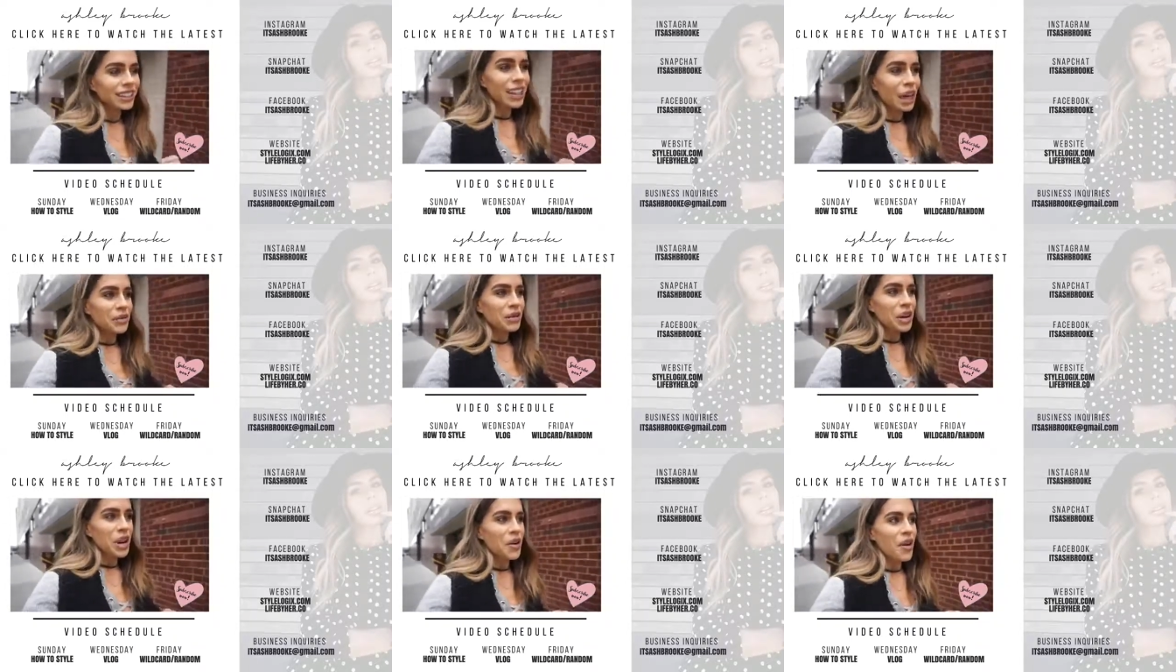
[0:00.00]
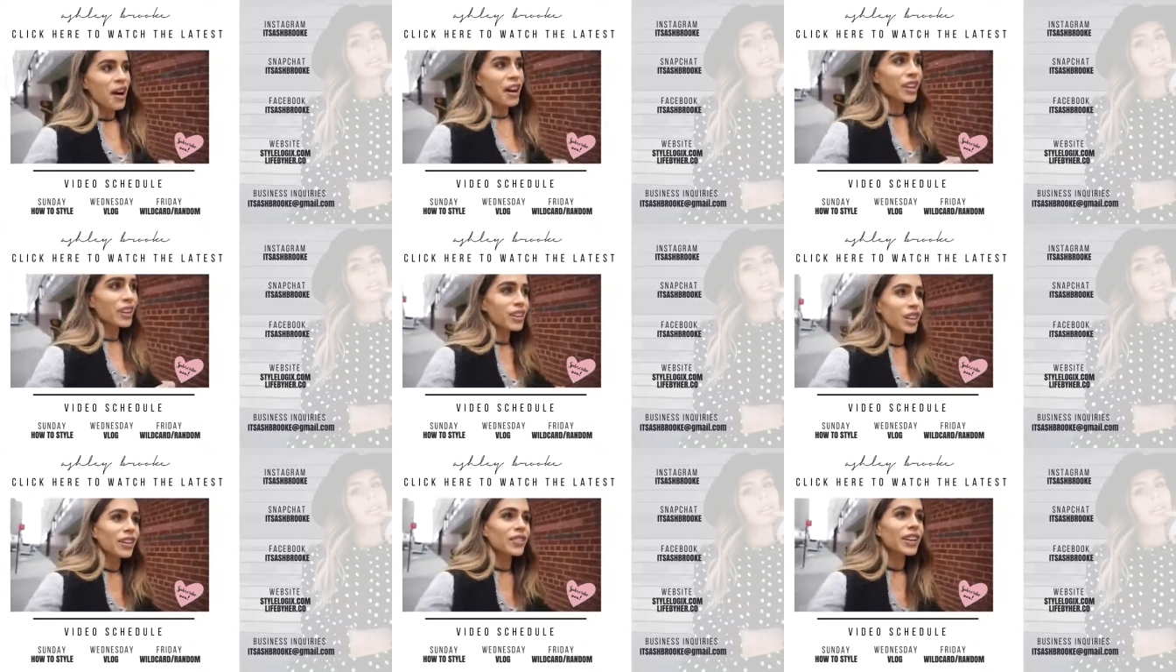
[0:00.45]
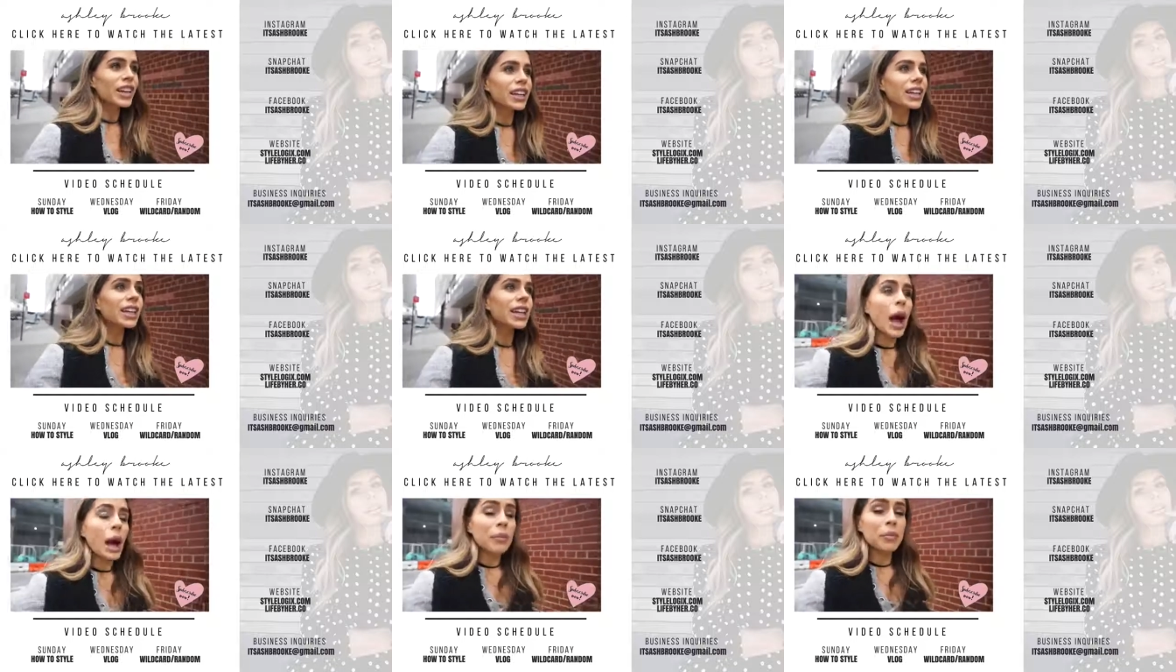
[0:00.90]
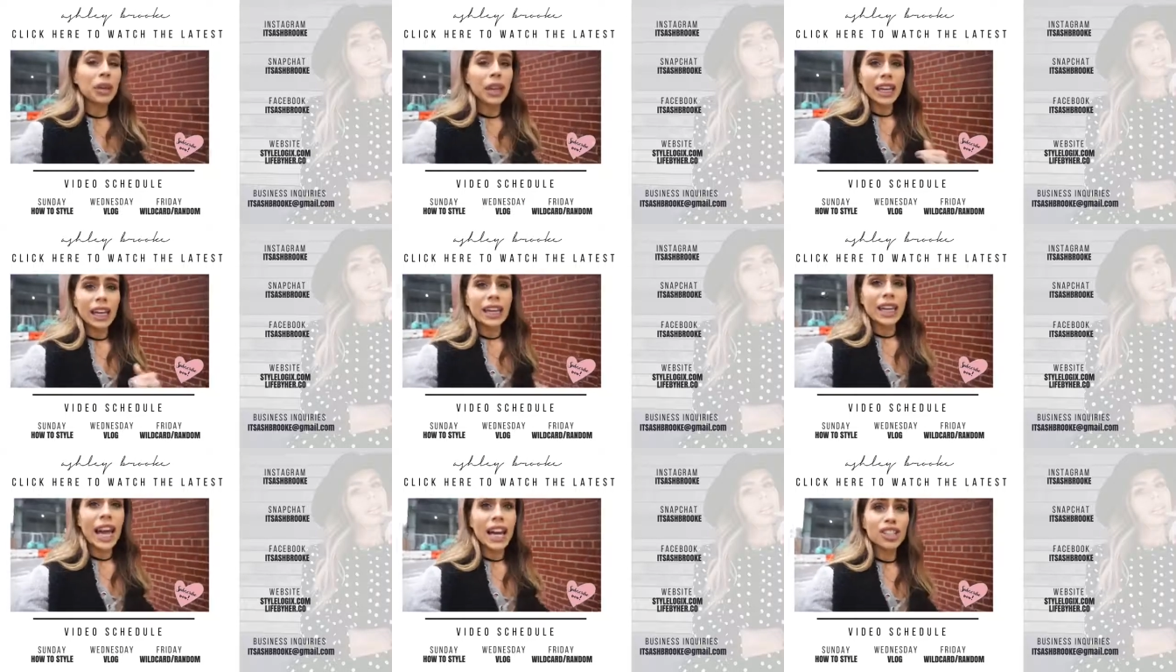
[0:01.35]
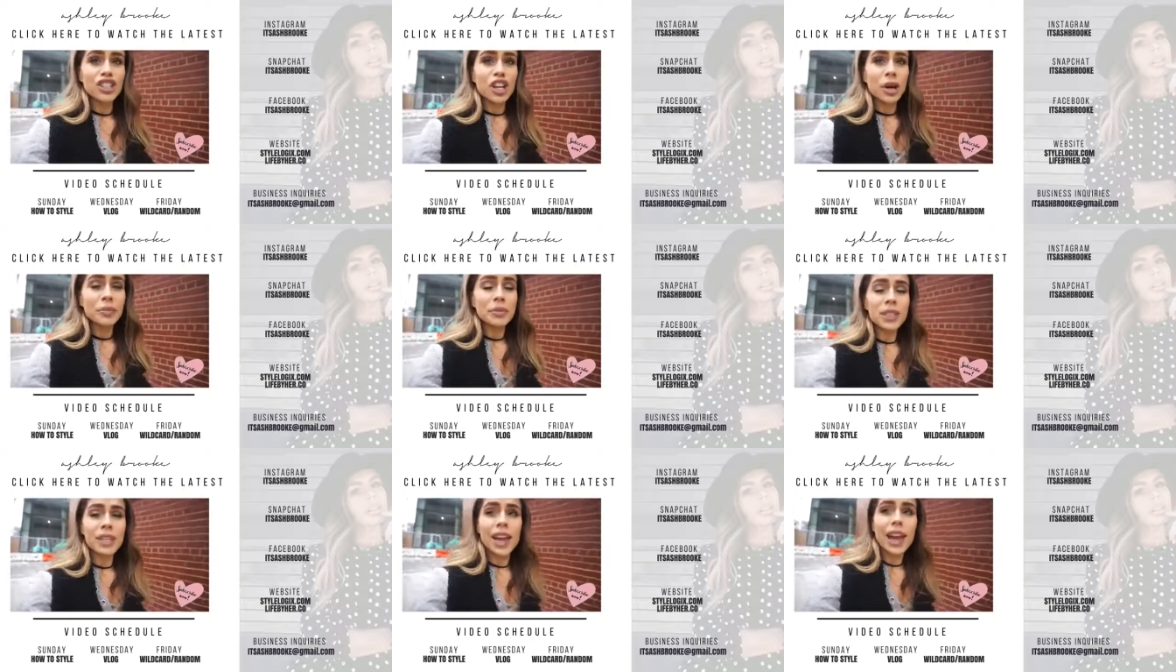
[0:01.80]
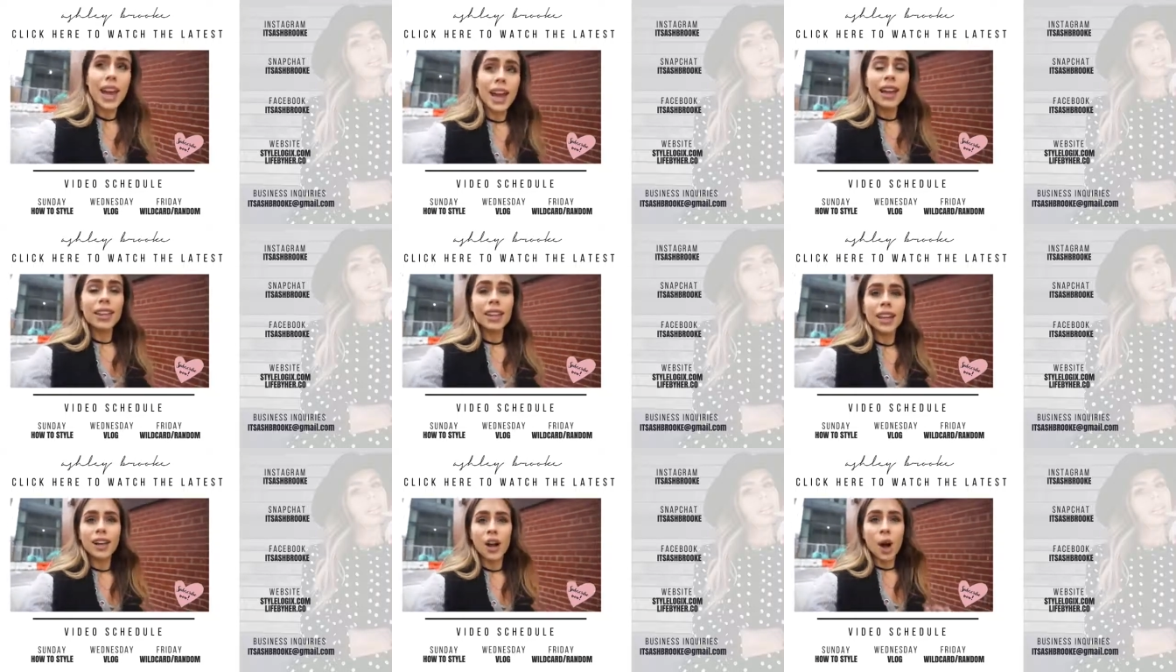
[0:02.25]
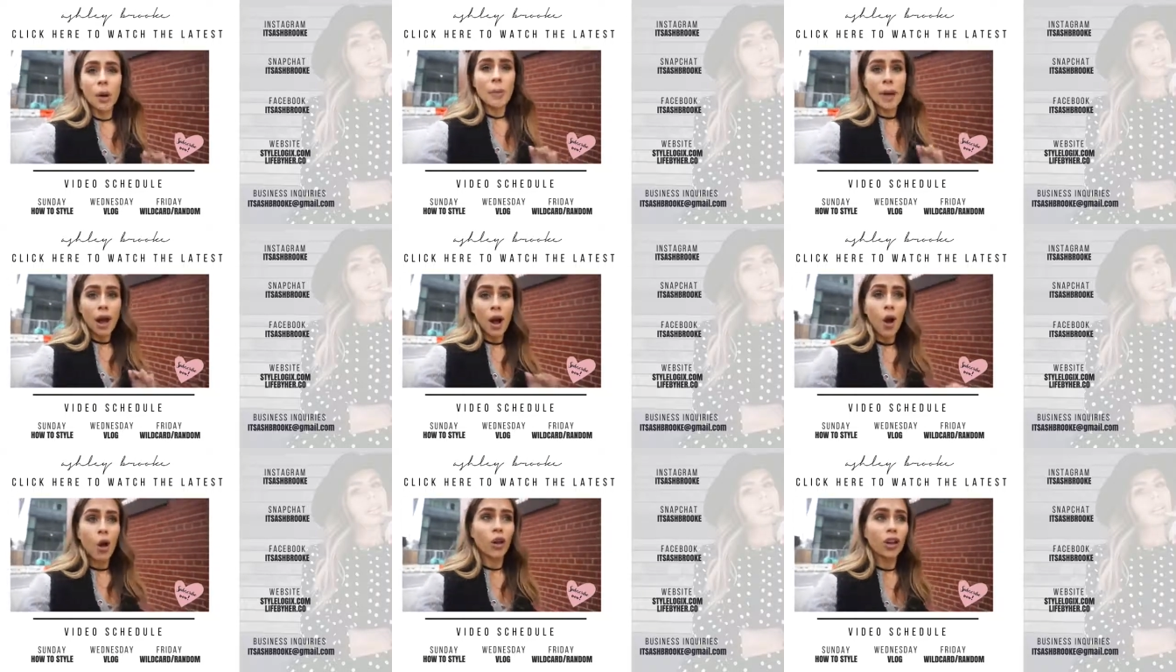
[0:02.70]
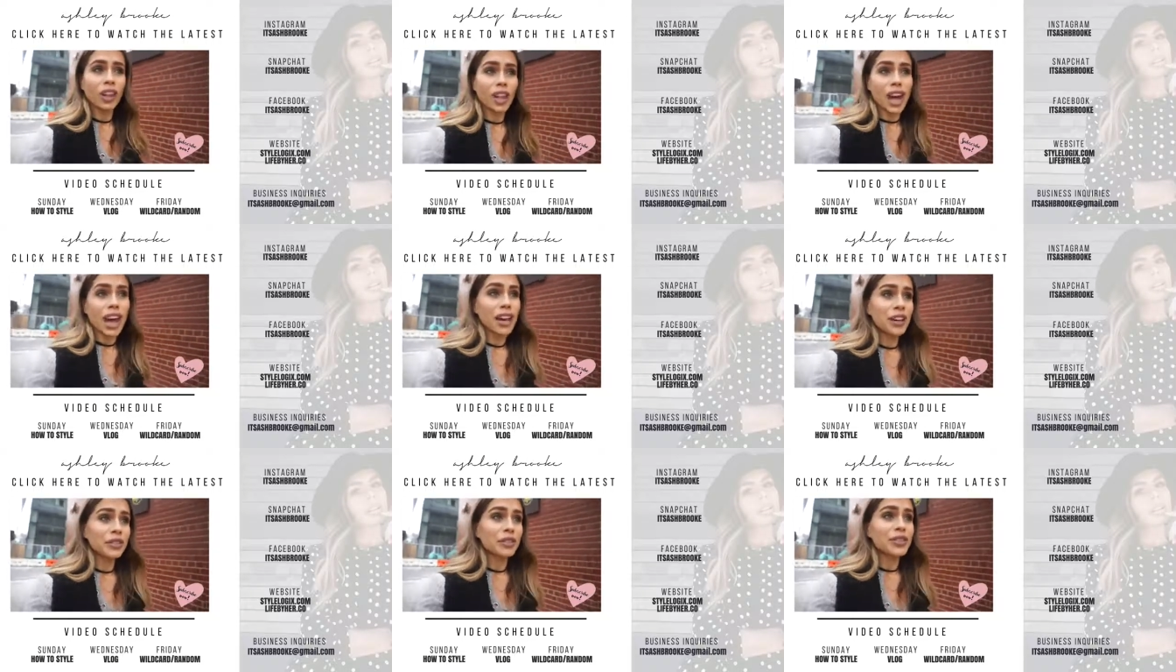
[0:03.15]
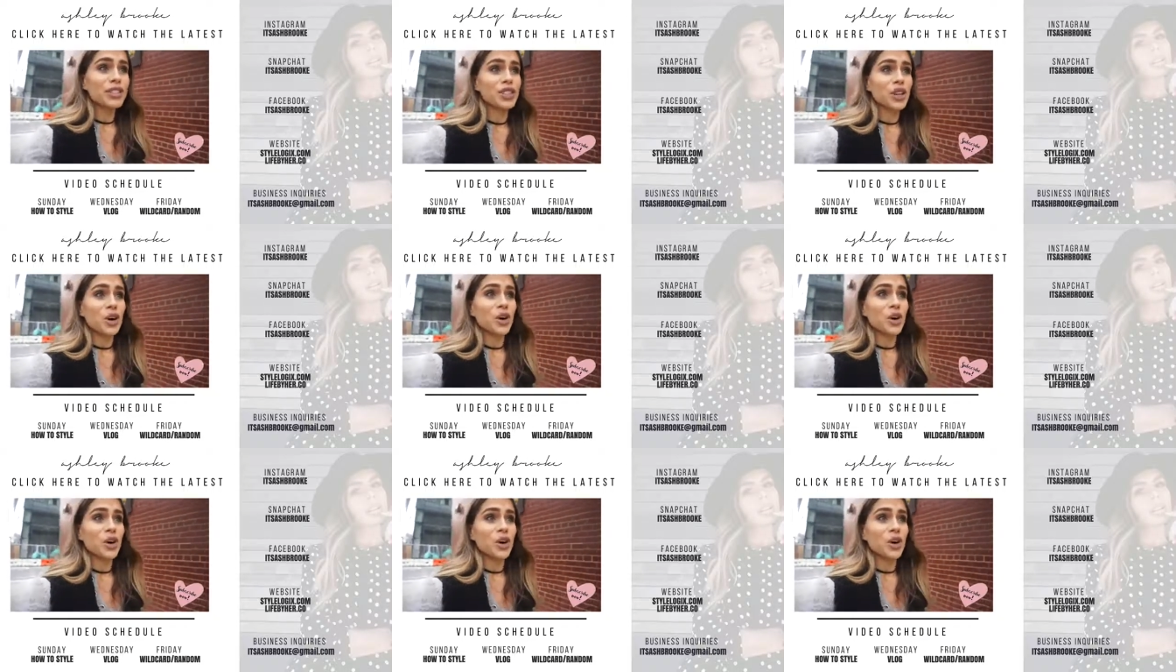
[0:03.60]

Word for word: Let me know how you love it. I'm playing catch up today, like on my whole life.